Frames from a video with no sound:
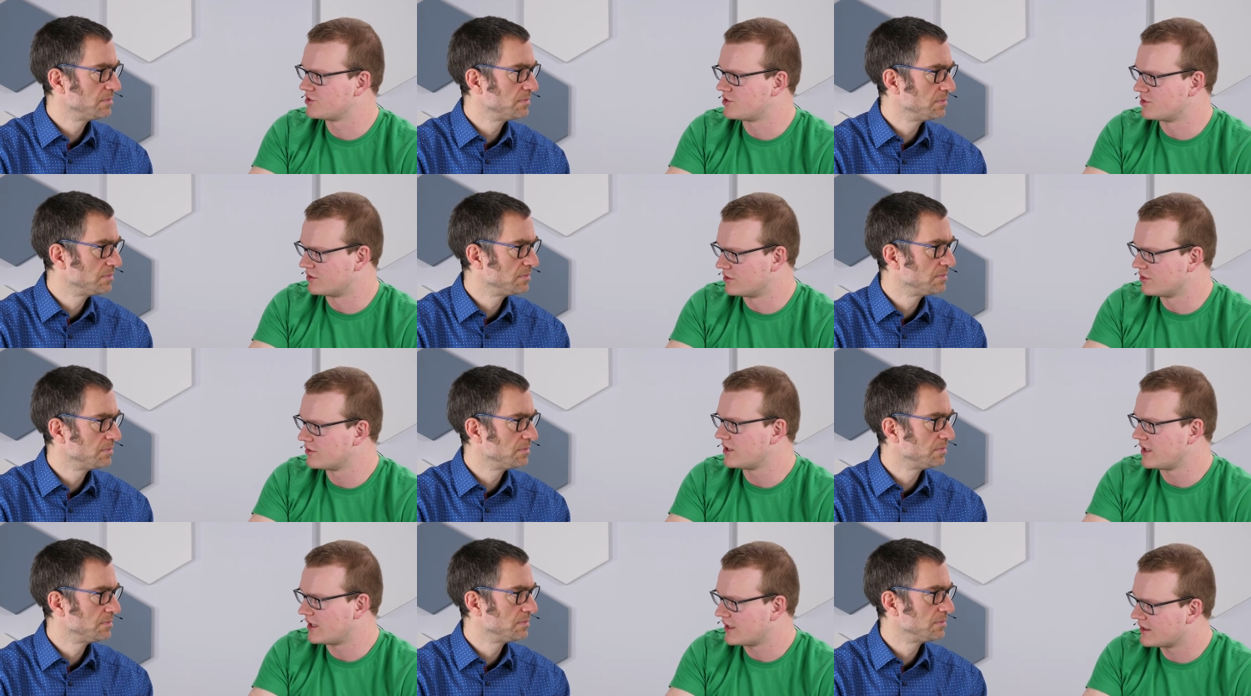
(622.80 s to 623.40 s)
Speaker 1: should
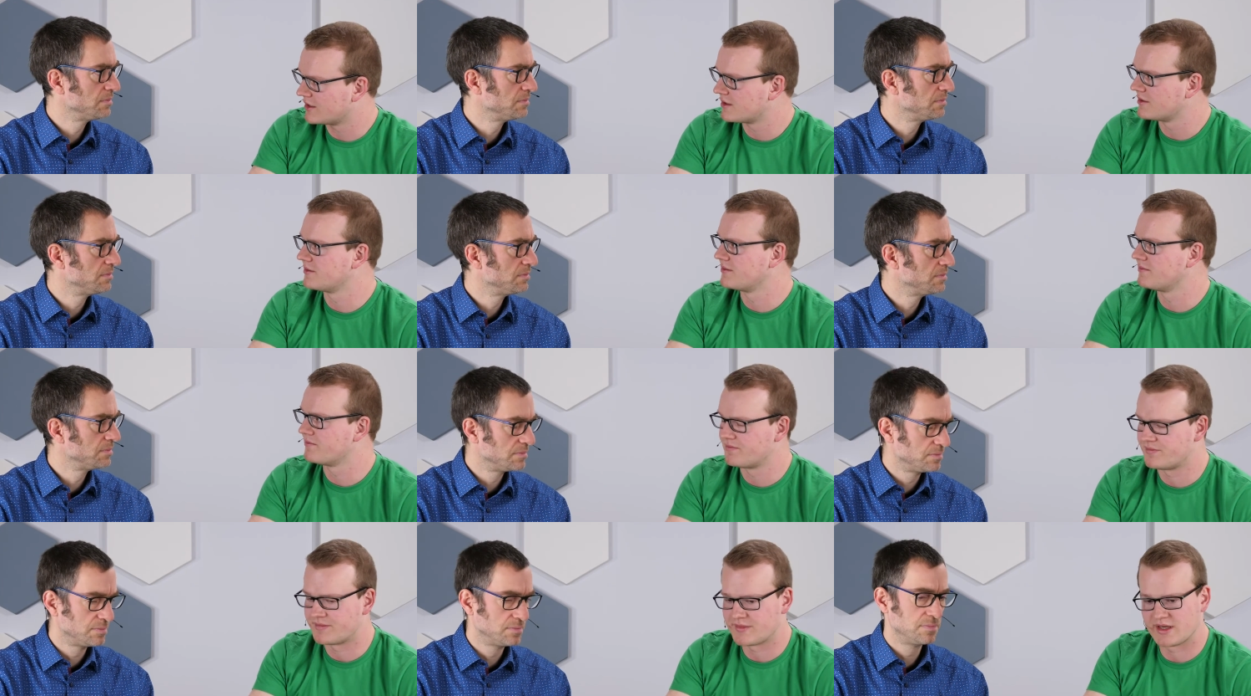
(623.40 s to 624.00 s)
look like,
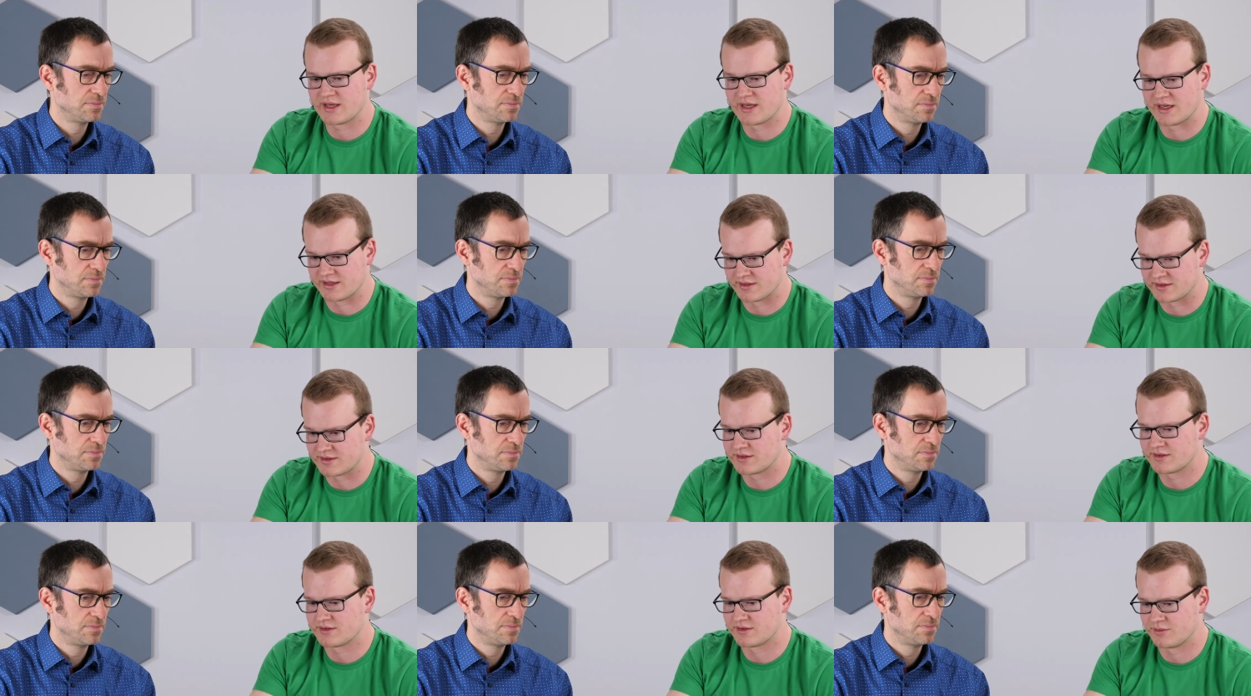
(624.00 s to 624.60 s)

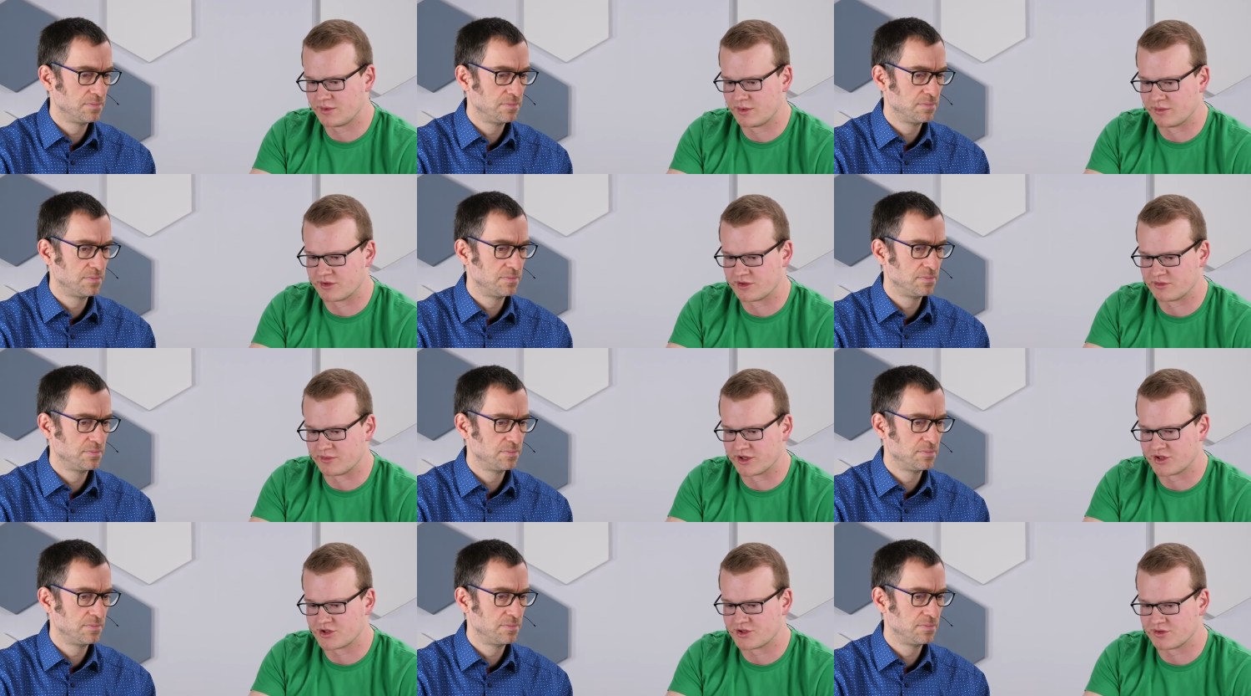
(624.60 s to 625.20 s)
and we want
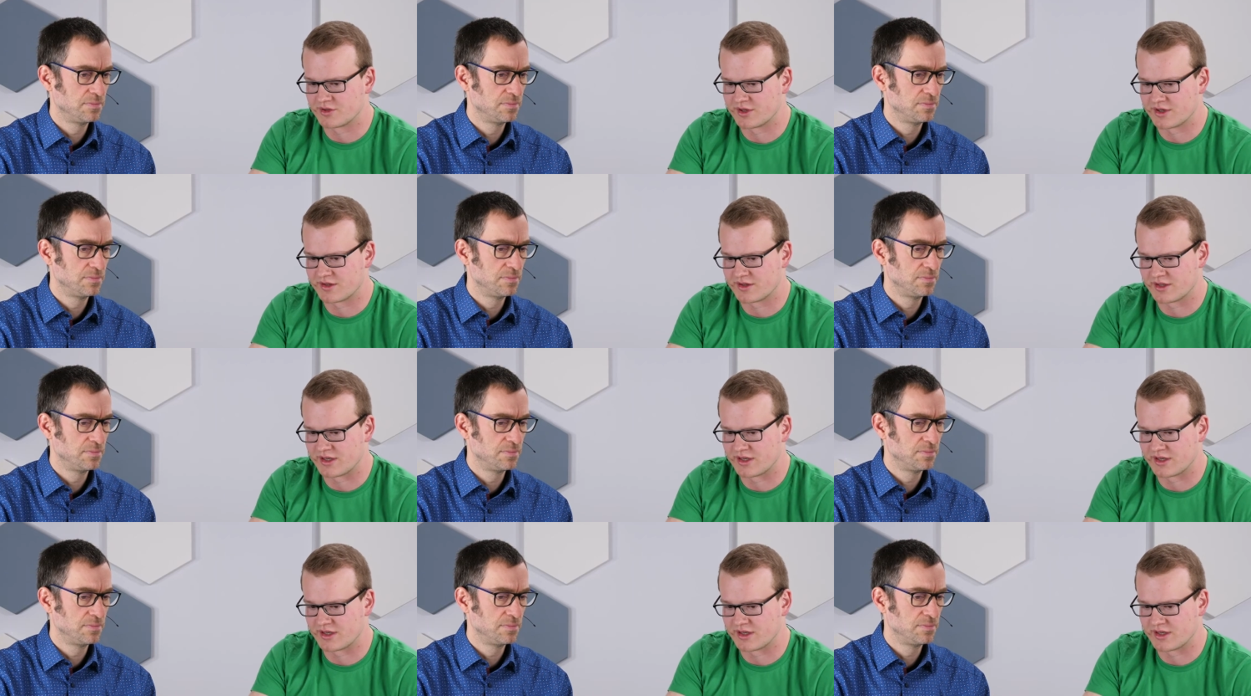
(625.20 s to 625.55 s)
to make sure